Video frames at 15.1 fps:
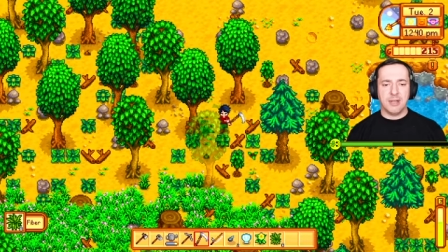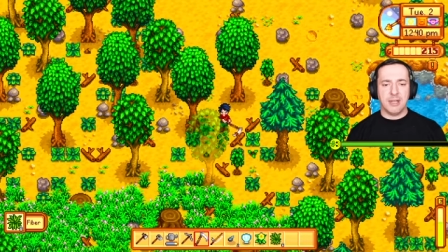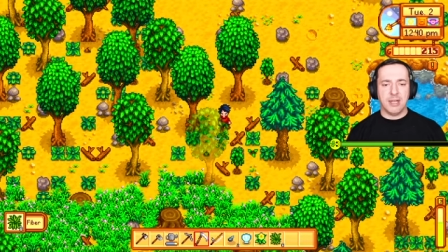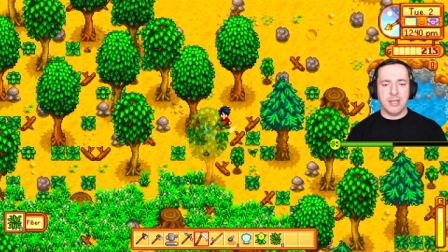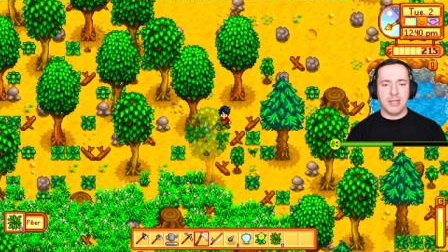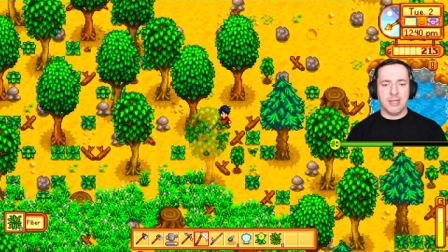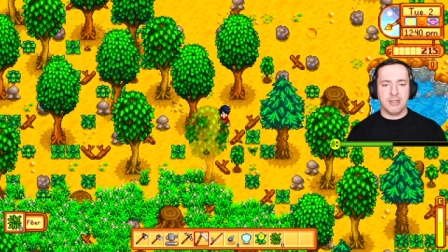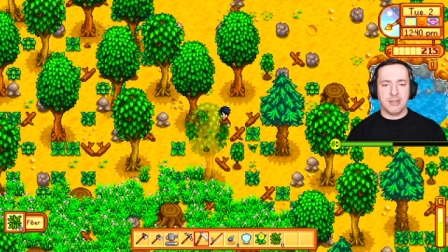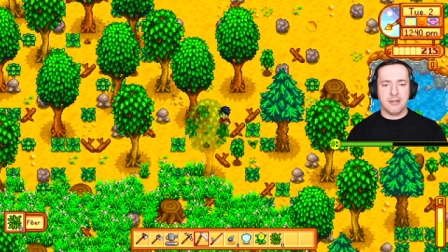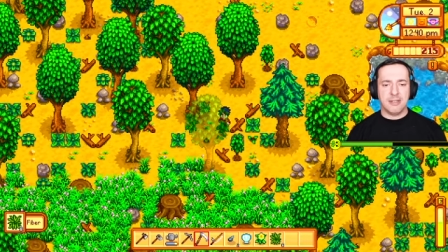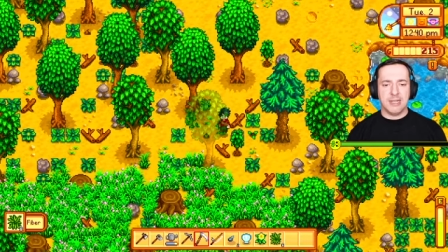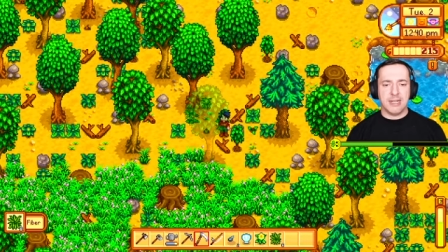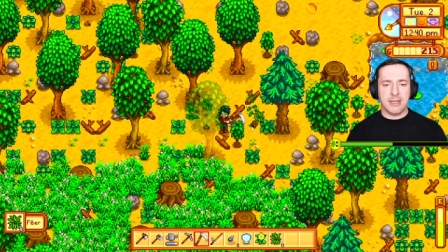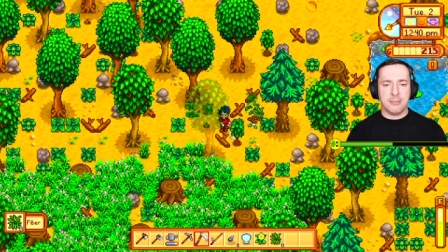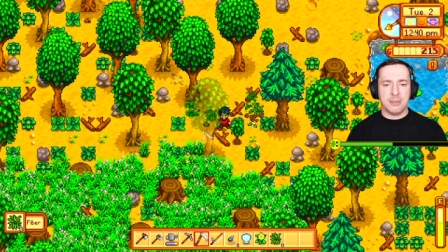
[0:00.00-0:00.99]
uh, you know
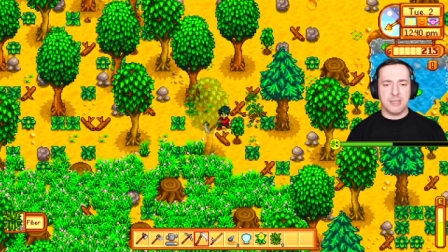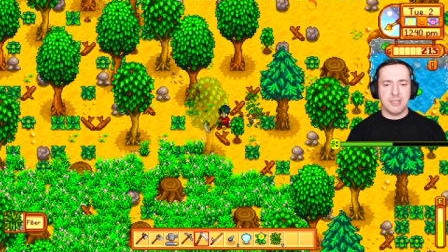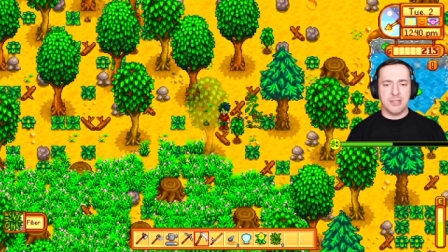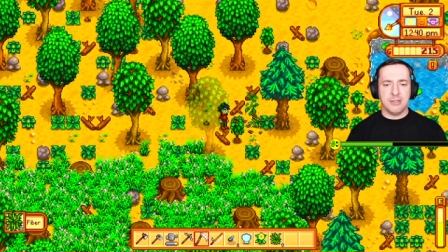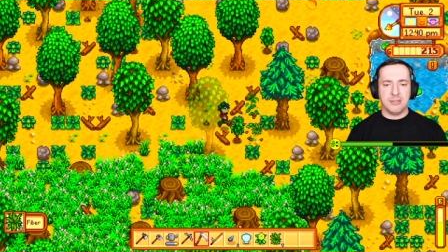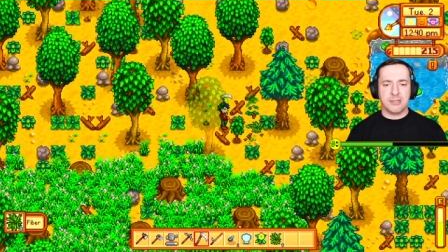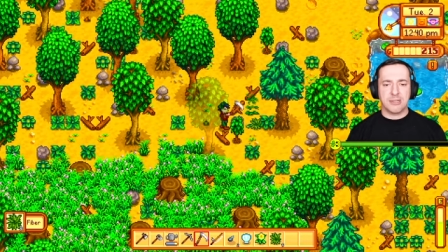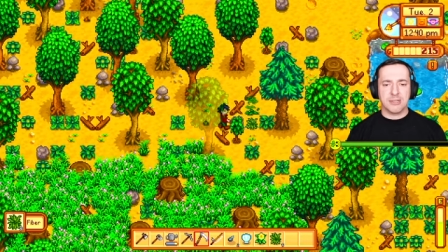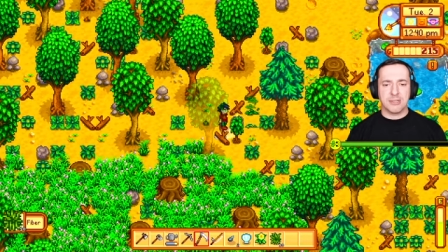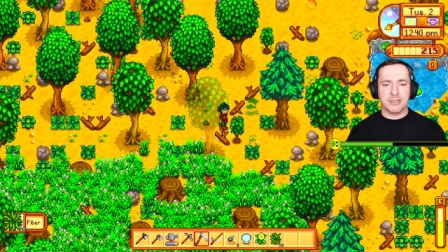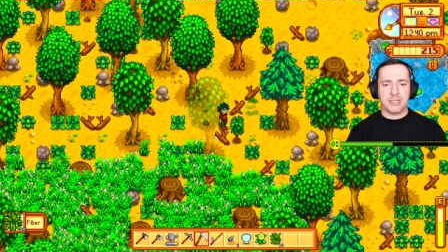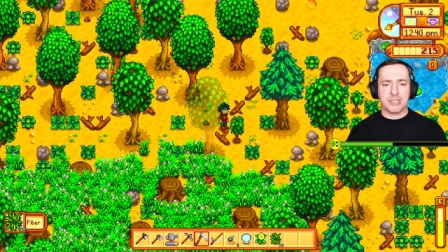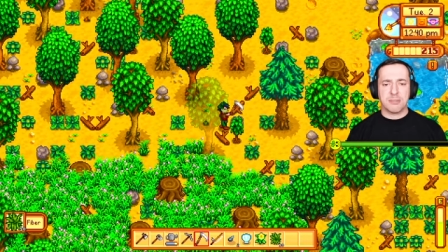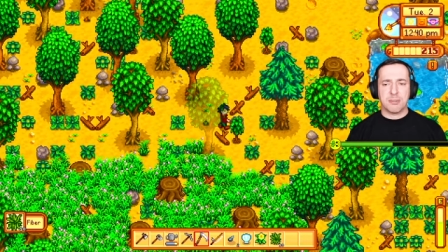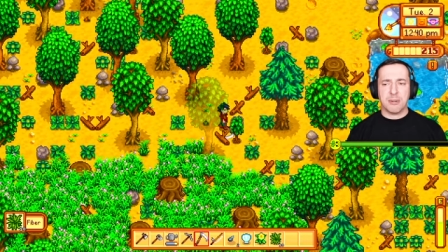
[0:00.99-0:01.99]
dig up and use
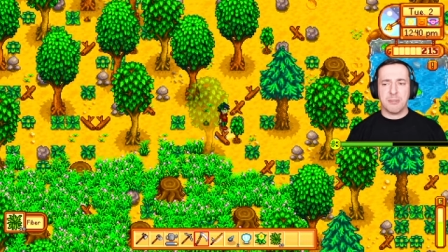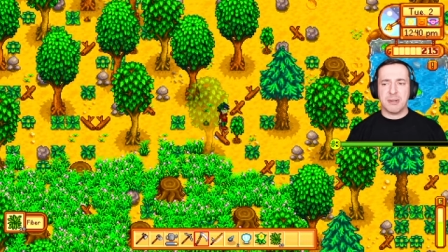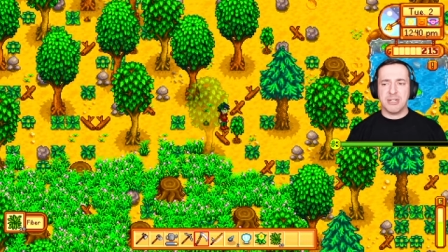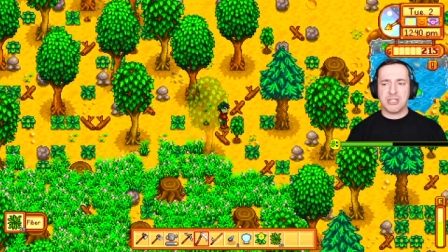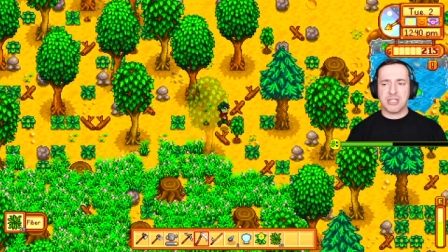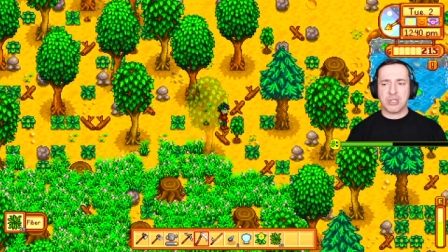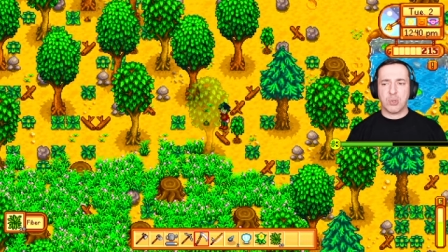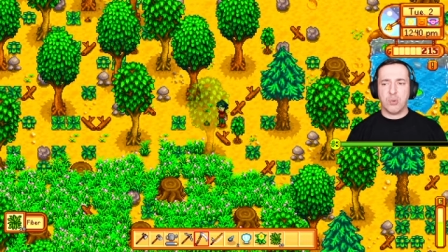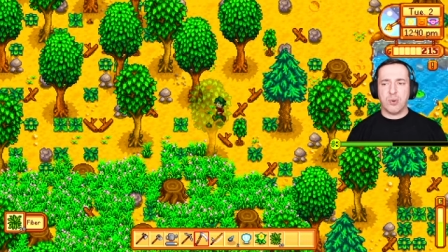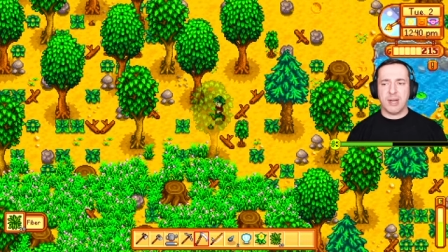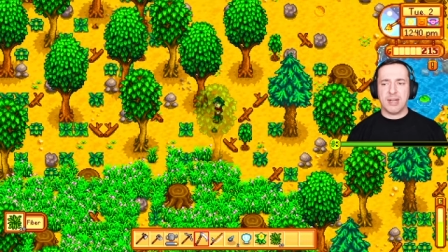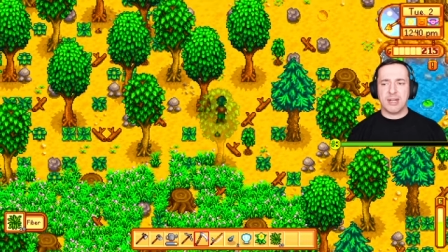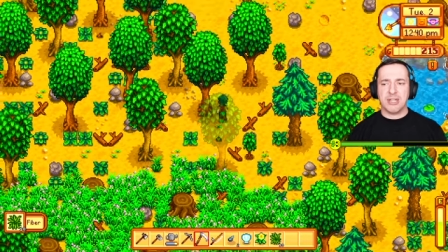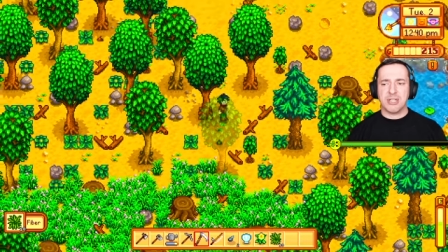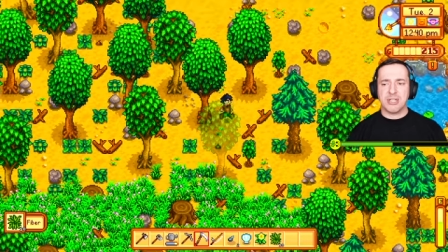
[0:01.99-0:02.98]
I should probably just
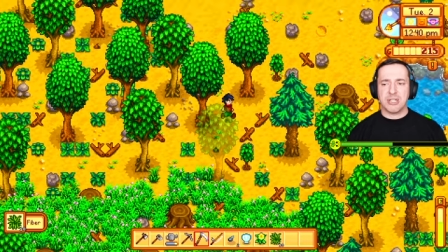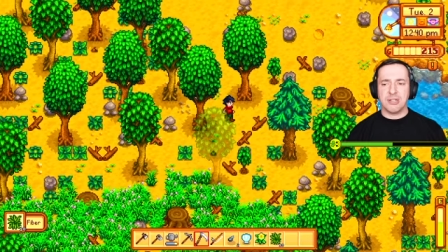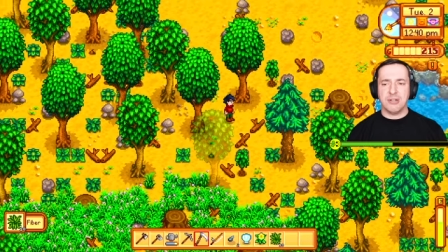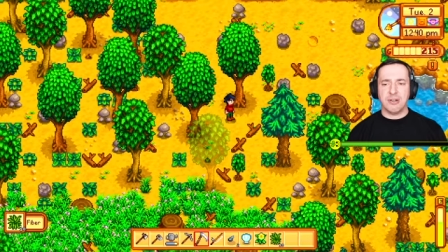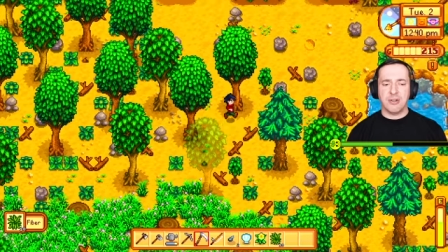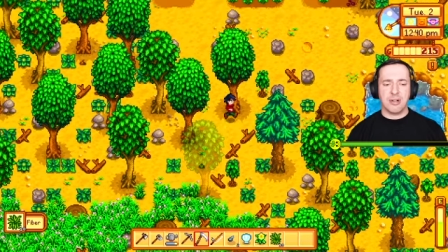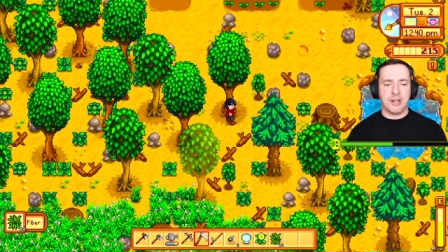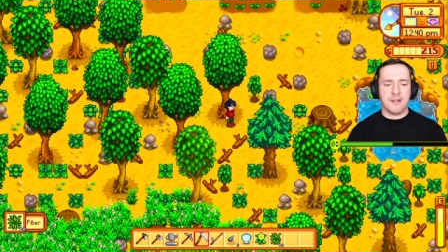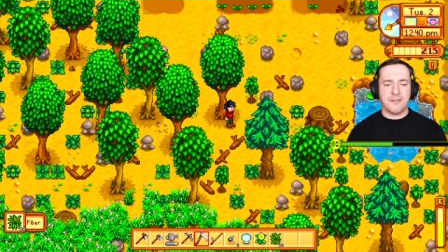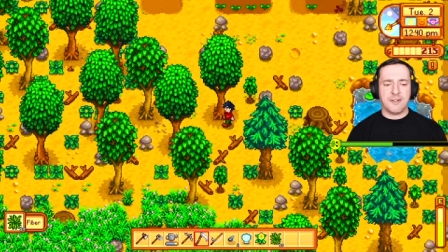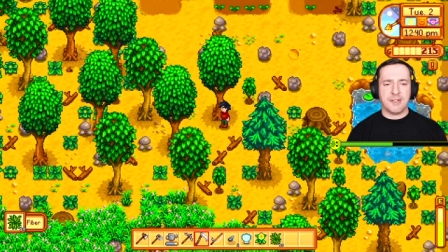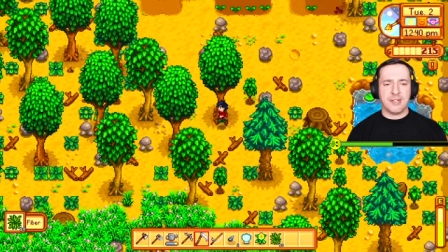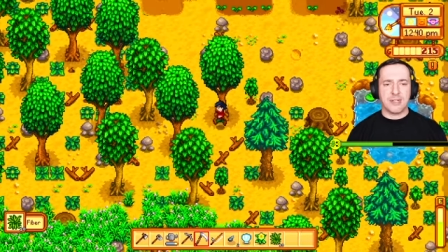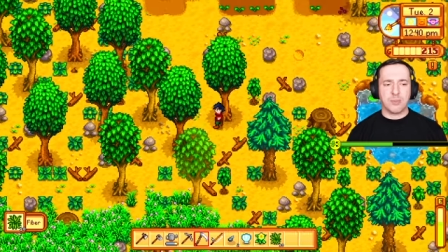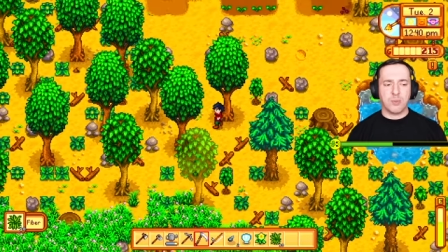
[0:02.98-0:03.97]
quickly show you
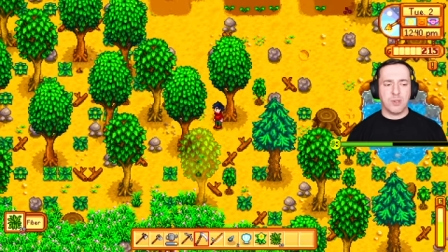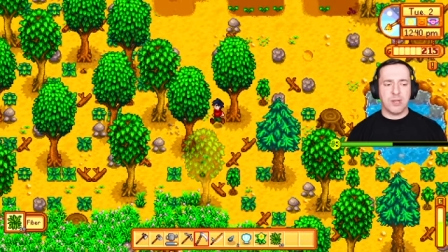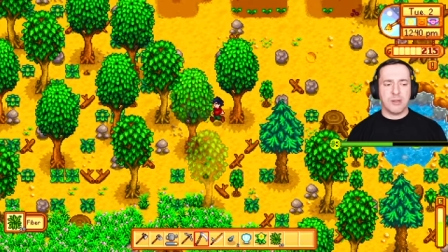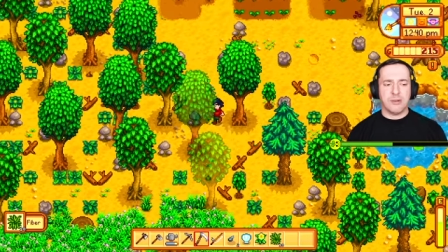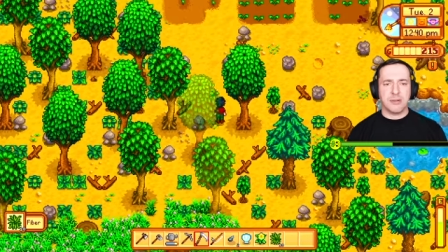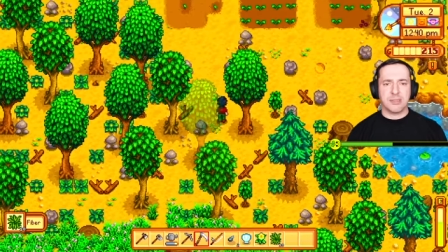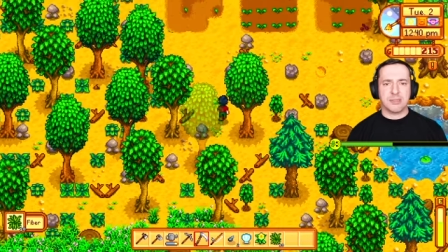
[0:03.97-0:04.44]
crafting as well